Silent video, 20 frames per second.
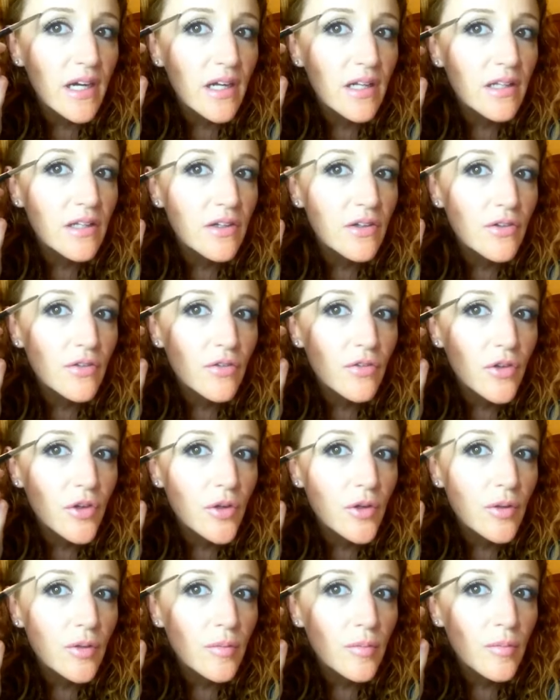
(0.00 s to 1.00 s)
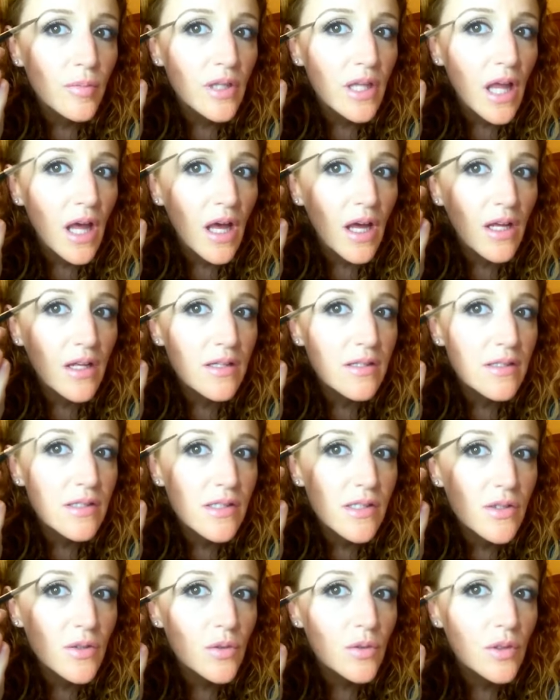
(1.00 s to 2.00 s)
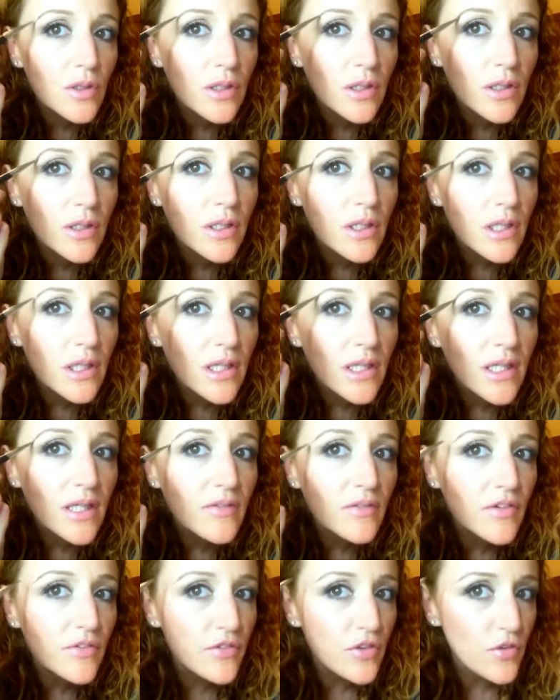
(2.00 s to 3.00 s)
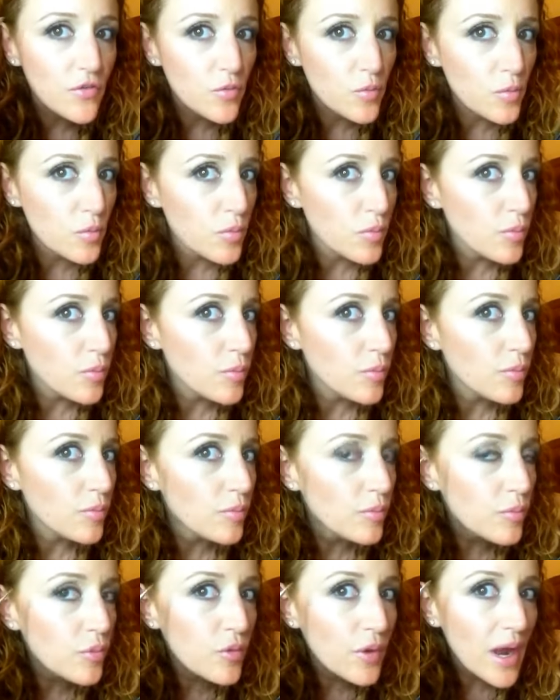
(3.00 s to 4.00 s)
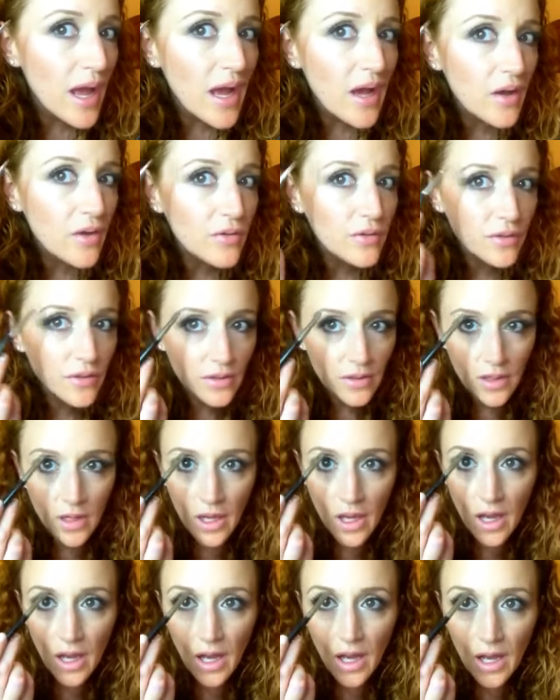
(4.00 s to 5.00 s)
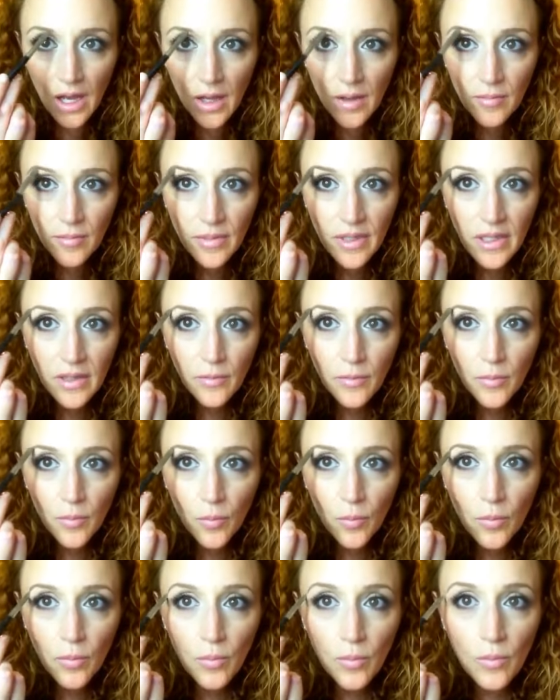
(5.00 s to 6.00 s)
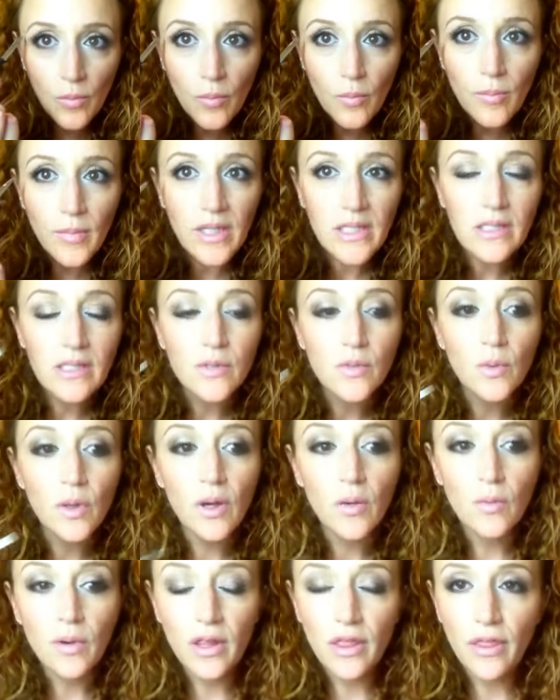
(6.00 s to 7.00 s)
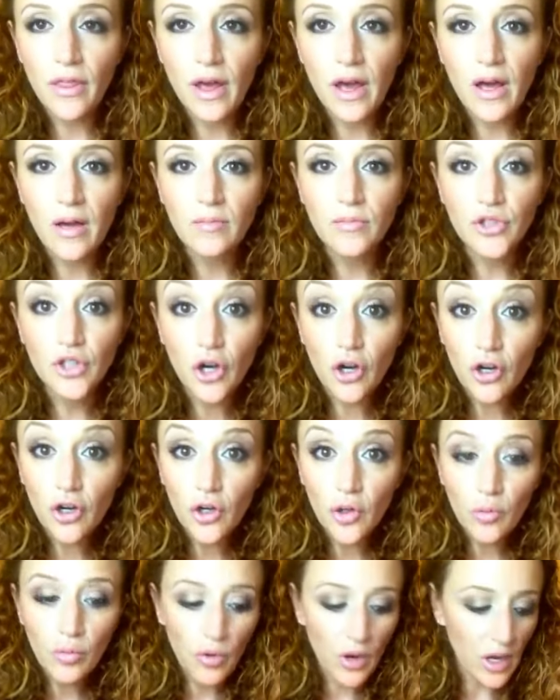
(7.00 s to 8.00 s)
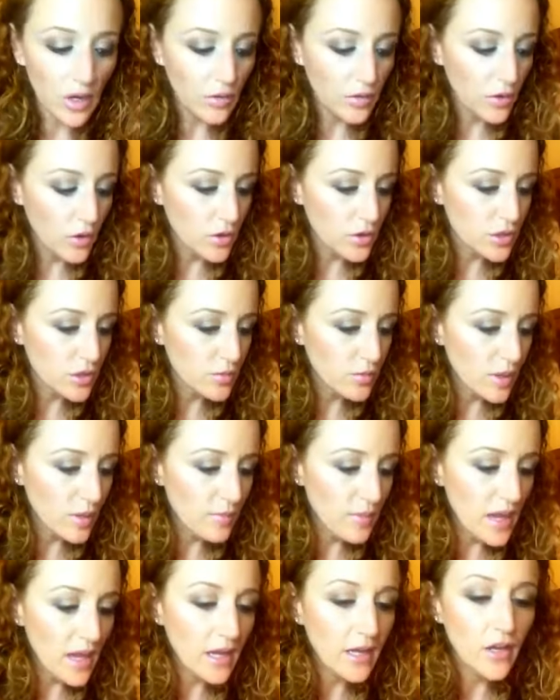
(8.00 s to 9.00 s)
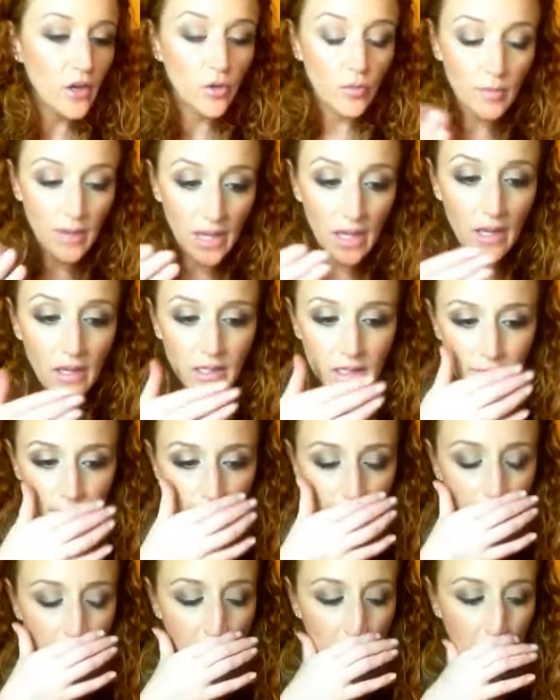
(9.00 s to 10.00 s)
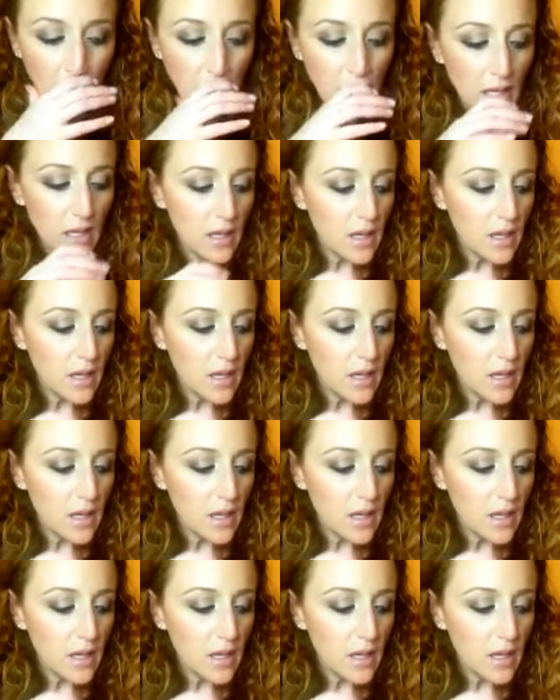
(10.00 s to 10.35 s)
color for blondes, or even if you have brown, it mixes well with Charcoal Brown, also by MAC, and Omega is by MAC.